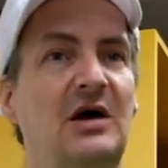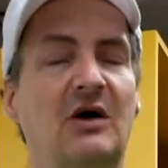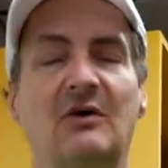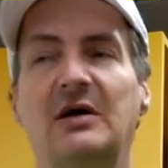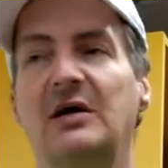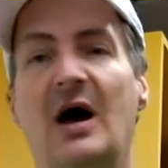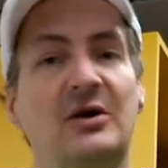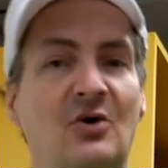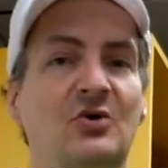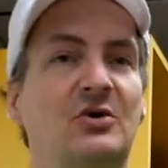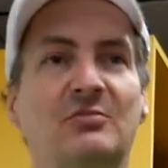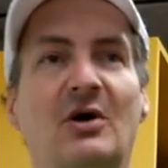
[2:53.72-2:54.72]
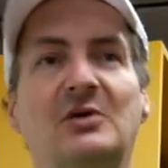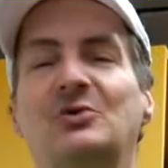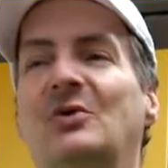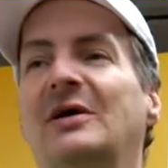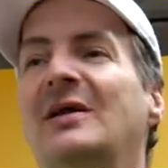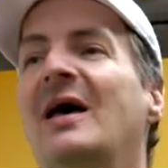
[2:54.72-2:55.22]
all right? I know you're probably
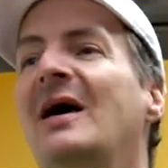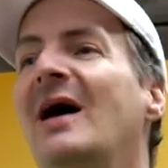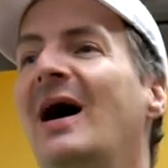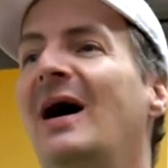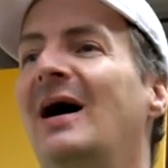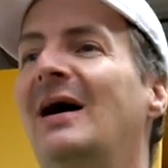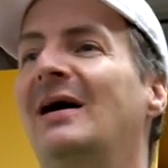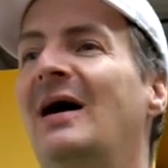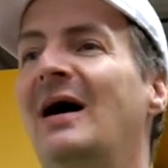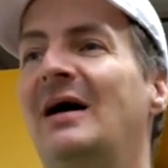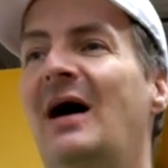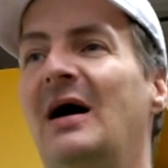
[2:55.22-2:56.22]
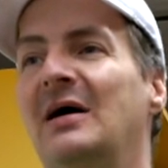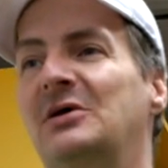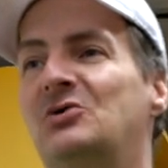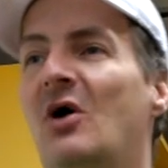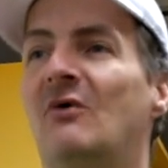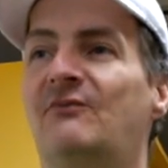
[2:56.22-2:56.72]
doing it. Uh,
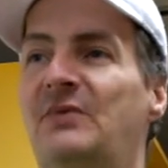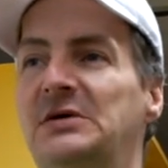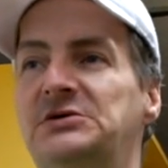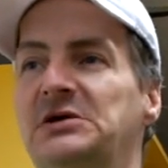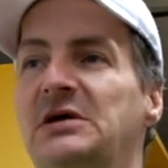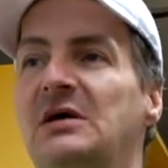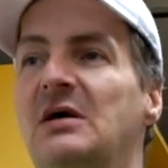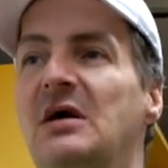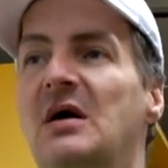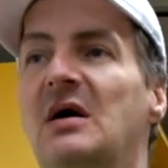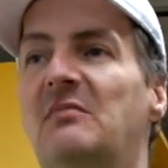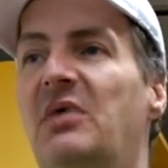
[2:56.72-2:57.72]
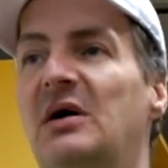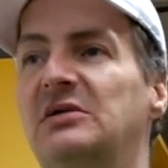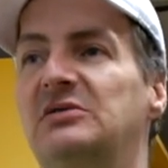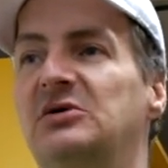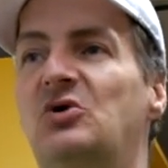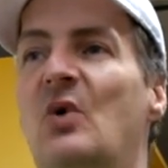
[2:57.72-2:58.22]
it's all fizzy, but
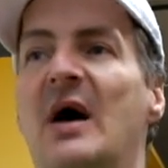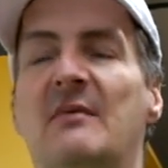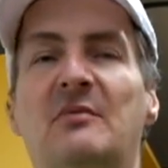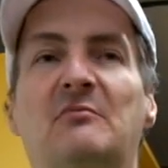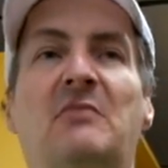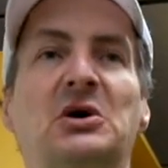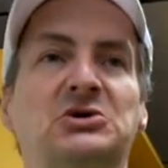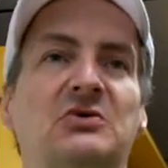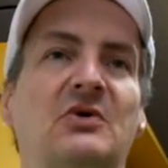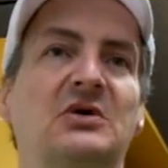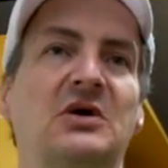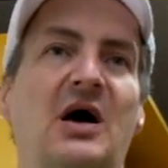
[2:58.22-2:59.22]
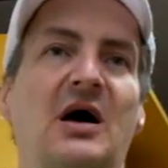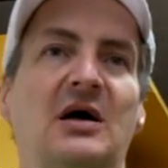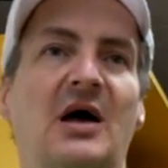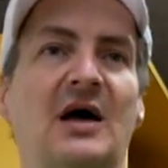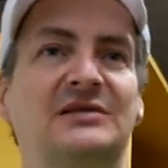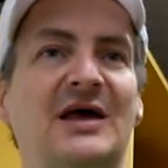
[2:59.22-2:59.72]
you don't have much of a,
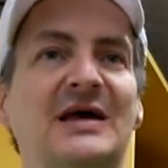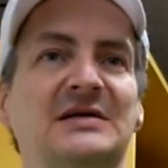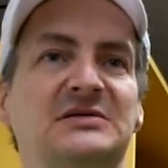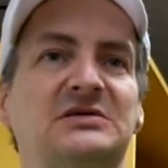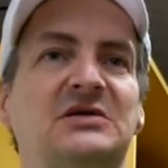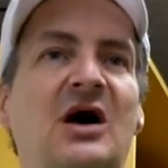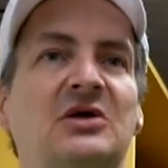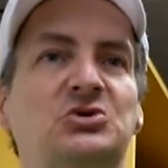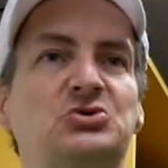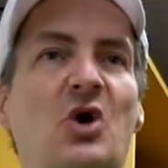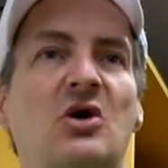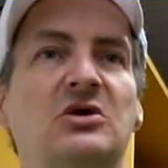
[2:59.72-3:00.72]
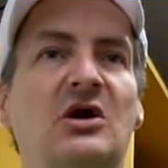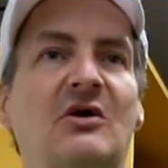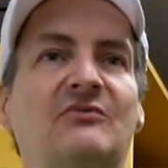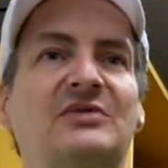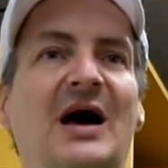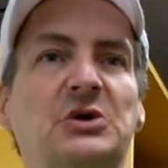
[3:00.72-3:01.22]
a, a, taste, not strong
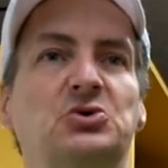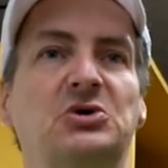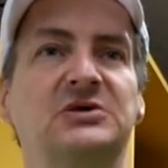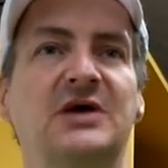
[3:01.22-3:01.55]
enough natural